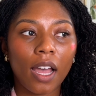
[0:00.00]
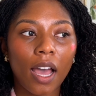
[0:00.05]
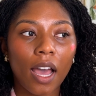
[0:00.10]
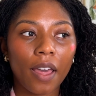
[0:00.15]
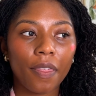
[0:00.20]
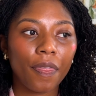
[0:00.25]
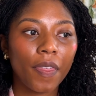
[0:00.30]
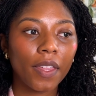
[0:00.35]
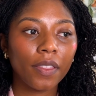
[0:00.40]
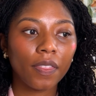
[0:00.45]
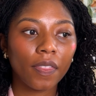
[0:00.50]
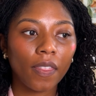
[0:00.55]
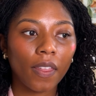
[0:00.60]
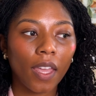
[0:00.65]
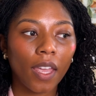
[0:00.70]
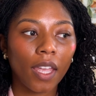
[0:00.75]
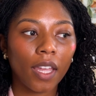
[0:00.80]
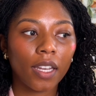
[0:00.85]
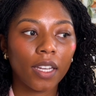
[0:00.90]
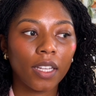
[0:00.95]
I think
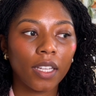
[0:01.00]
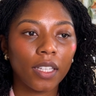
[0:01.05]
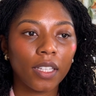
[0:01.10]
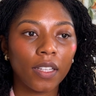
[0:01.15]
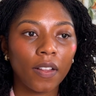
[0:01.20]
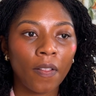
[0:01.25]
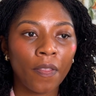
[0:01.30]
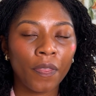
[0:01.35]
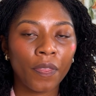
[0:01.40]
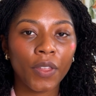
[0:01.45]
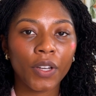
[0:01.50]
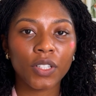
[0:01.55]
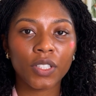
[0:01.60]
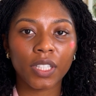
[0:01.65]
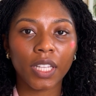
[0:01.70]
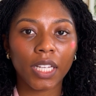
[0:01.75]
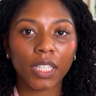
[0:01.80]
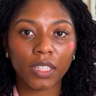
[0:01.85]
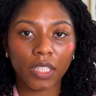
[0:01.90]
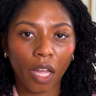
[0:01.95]
that there's
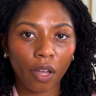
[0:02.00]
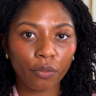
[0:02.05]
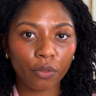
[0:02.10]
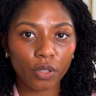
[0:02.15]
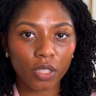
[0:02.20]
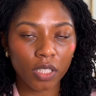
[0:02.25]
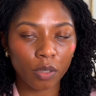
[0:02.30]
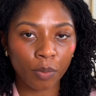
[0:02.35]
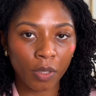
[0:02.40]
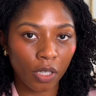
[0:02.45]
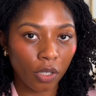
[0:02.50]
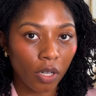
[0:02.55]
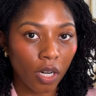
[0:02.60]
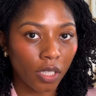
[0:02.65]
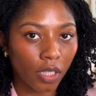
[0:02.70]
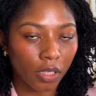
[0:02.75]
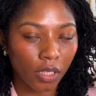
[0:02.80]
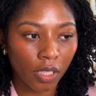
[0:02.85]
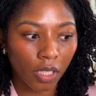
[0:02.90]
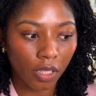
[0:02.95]
like levels to being
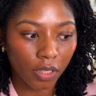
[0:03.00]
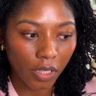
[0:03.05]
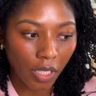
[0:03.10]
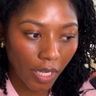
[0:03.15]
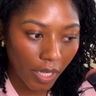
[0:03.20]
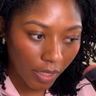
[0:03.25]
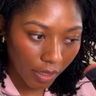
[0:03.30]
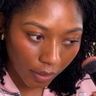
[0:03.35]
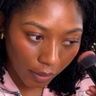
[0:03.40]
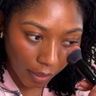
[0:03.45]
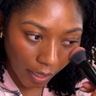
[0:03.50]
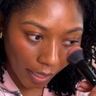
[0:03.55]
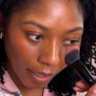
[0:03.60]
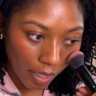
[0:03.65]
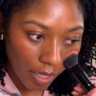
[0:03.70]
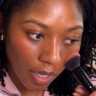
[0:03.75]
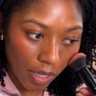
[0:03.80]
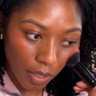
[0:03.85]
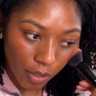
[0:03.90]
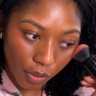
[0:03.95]
chronically online. Like,
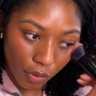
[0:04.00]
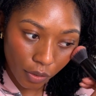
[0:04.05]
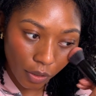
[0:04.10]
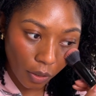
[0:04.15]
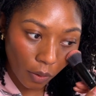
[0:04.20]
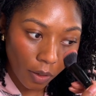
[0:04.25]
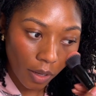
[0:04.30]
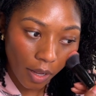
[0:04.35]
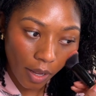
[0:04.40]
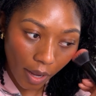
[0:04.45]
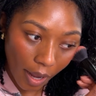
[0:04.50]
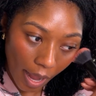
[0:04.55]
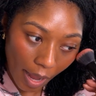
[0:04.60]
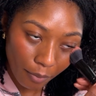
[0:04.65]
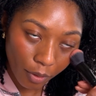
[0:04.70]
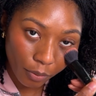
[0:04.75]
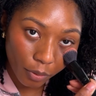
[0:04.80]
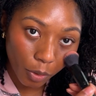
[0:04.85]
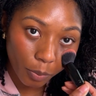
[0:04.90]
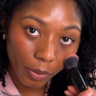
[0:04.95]
you know, I'm
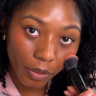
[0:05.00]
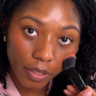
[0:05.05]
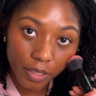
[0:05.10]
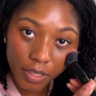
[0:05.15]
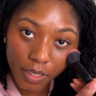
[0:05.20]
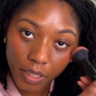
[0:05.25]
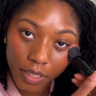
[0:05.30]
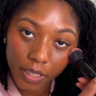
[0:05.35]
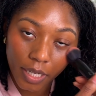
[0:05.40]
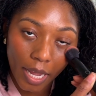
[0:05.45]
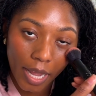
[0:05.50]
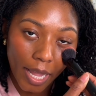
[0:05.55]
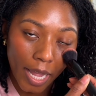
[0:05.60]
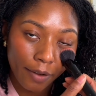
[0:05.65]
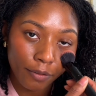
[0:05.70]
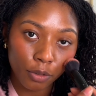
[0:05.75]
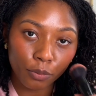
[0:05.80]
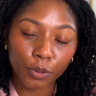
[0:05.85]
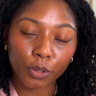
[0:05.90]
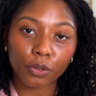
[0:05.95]
a real person, I
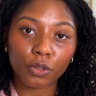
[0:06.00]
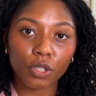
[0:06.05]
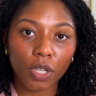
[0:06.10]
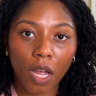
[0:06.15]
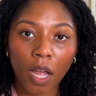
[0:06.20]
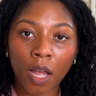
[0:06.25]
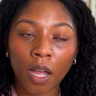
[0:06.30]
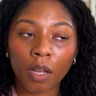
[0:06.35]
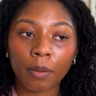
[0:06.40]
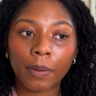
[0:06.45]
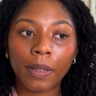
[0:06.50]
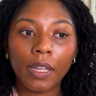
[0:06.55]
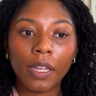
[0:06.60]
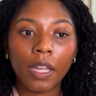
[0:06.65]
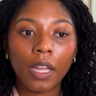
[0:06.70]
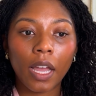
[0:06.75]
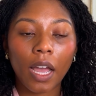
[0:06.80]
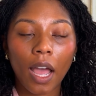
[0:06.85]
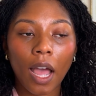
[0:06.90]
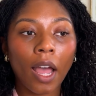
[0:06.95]
have a real job,
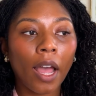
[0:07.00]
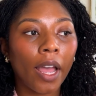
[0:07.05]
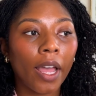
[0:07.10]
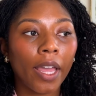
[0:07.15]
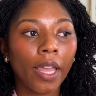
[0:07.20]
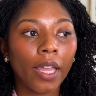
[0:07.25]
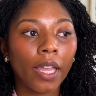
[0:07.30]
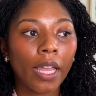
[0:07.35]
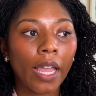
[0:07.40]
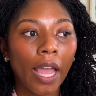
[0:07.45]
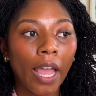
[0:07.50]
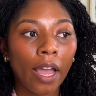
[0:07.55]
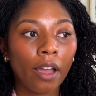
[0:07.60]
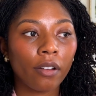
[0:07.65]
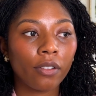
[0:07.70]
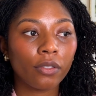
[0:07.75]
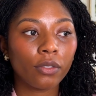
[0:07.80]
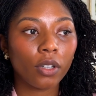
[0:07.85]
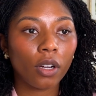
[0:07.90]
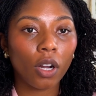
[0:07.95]
I
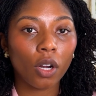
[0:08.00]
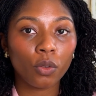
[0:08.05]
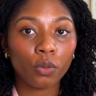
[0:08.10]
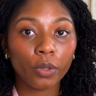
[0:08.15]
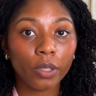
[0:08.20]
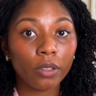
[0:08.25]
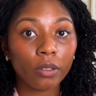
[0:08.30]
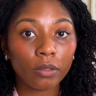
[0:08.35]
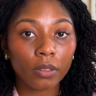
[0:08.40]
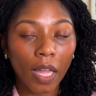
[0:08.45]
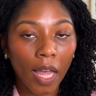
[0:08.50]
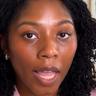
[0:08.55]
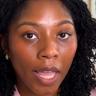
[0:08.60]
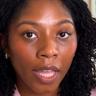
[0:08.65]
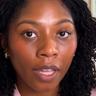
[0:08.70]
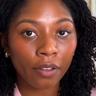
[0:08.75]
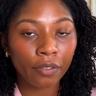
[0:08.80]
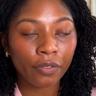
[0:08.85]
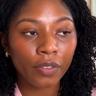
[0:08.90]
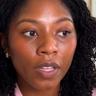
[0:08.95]
have a real
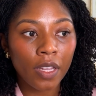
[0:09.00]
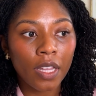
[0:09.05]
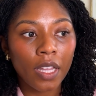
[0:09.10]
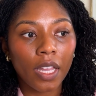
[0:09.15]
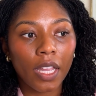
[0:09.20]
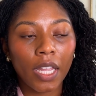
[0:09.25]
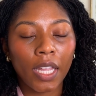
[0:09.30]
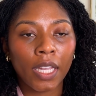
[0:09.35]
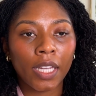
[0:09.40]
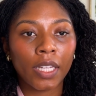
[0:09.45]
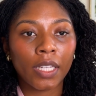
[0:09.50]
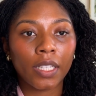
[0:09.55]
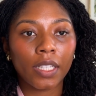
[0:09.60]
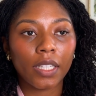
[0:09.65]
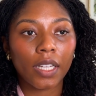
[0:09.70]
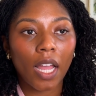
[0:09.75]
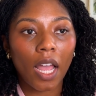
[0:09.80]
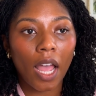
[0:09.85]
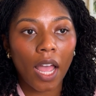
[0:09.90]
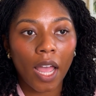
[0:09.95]
life,
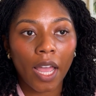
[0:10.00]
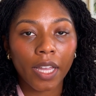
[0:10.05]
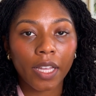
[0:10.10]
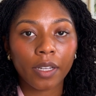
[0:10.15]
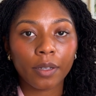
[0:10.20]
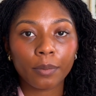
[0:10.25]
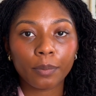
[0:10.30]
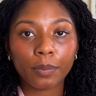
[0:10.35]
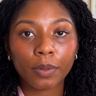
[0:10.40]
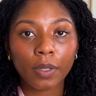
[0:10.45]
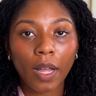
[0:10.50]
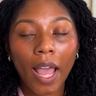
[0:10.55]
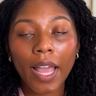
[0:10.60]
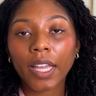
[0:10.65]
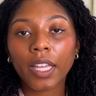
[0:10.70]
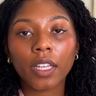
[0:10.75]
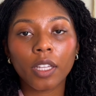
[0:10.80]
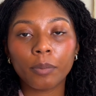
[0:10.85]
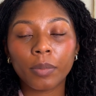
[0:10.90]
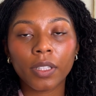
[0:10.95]
and I
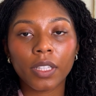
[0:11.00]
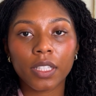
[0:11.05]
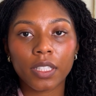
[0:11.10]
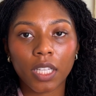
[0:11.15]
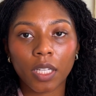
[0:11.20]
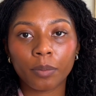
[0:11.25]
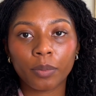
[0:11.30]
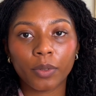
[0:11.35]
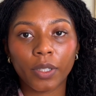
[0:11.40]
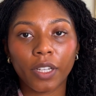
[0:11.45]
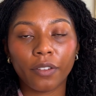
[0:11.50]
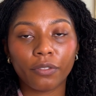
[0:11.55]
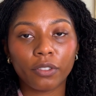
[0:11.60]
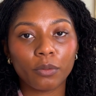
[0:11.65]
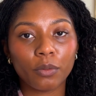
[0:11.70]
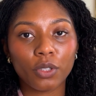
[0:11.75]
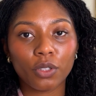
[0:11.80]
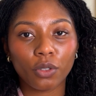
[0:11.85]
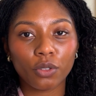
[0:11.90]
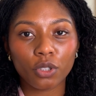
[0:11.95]
can completely separate
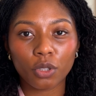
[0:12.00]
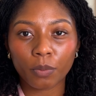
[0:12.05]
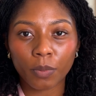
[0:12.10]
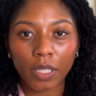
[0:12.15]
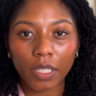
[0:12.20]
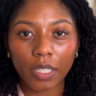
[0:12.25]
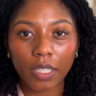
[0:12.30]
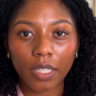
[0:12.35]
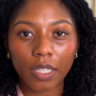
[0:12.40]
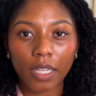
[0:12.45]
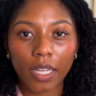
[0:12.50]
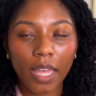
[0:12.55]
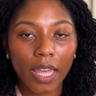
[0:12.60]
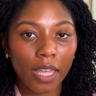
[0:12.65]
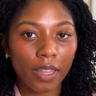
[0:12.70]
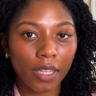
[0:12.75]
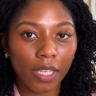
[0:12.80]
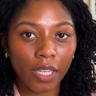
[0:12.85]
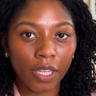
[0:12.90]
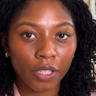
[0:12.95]
from social media
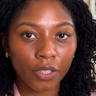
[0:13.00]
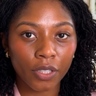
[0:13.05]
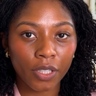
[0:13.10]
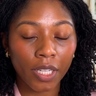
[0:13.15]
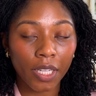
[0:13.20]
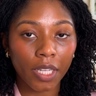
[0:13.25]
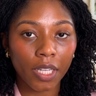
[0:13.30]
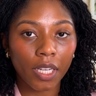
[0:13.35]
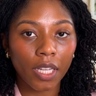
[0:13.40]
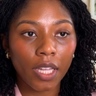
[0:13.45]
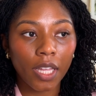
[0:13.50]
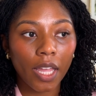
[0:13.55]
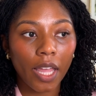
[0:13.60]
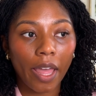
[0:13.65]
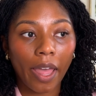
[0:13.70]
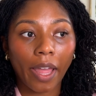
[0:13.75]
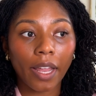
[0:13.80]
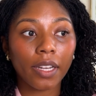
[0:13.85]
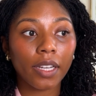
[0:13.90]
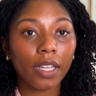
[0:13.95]
and the internet
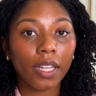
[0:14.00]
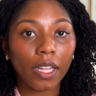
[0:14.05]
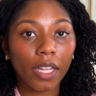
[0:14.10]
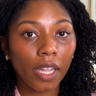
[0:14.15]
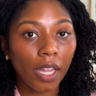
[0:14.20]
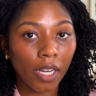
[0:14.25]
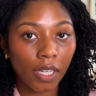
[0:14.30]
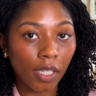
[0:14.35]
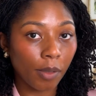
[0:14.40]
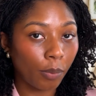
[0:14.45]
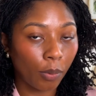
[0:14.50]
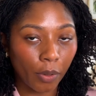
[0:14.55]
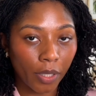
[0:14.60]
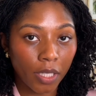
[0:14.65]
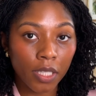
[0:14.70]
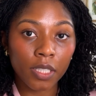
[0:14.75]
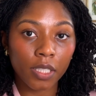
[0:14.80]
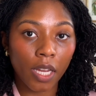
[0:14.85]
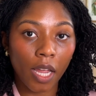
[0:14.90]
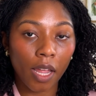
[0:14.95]
at any point
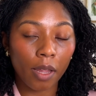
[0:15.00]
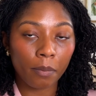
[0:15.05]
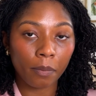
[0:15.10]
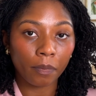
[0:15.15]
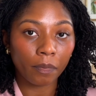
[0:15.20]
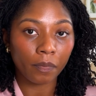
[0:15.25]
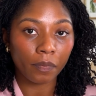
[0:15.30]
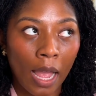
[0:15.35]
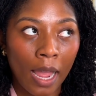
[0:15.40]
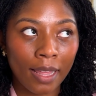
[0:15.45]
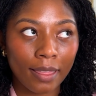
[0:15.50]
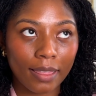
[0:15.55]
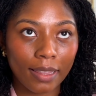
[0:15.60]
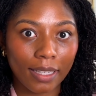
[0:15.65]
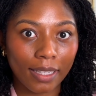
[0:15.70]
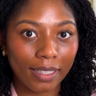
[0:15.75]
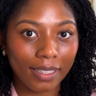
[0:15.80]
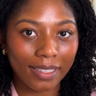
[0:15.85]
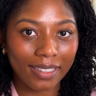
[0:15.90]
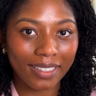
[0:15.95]
in time, I
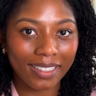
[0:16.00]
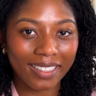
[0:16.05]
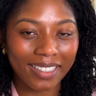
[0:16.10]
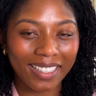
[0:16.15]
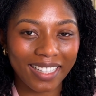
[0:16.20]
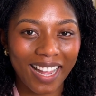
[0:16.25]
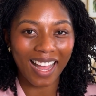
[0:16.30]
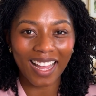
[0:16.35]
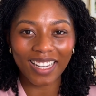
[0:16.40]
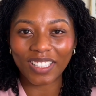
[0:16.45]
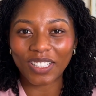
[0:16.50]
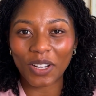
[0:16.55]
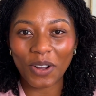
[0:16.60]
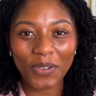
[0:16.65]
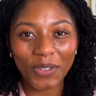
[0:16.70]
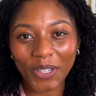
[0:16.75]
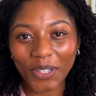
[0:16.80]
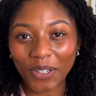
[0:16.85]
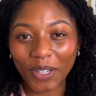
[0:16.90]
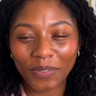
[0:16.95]
think. I
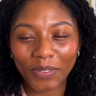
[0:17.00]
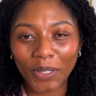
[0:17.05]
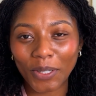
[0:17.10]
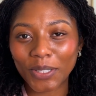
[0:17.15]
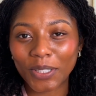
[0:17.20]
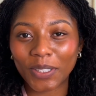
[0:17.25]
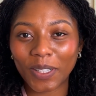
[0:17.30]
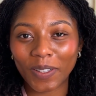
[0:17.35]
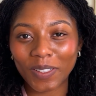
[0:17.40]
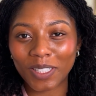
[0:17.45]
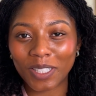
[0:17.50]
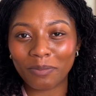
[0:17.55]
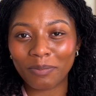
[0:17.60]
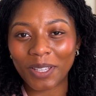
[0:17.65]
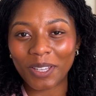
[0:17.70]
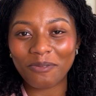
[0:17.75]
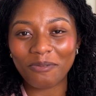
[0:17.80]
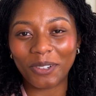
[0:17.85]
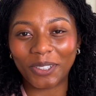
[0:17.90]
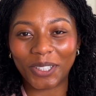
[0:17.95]
don't know if those close to
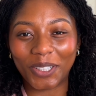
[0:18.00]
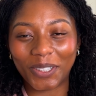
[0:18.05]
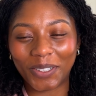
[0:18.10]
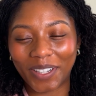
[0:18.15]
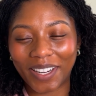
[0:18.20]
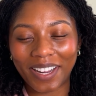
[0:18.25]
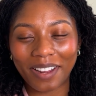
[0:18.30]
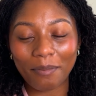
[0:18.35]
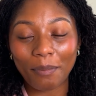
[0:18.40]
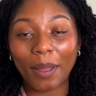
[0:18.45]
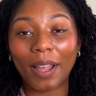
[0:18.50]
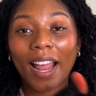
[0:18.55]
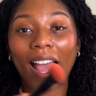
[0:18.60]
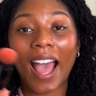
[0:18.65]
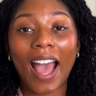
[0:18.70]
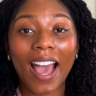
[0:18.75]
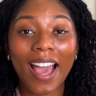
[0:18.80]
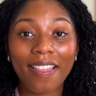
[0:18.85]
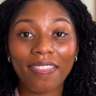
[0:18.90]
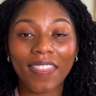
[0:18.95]
me would agree, but
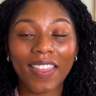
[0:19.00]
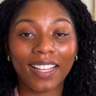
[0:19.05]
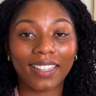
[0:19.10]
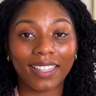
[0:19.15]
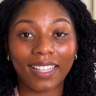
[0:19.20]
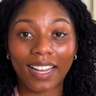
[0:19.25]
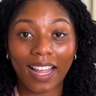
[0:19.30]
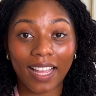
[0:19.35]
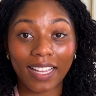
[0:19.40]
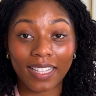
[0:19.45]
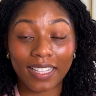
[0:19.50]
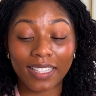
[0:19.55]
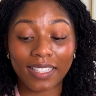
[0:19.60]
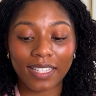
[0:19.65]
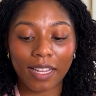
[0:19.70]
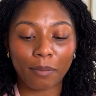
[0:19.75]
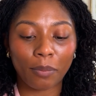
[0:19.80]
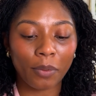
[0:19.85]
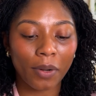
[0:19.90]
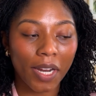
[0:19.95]
I think that I can
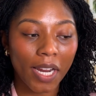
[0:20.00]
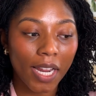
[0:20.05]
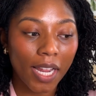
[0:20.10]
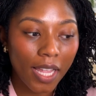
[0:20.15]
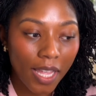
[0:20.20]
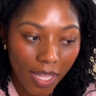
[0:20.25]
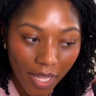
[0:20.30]
separate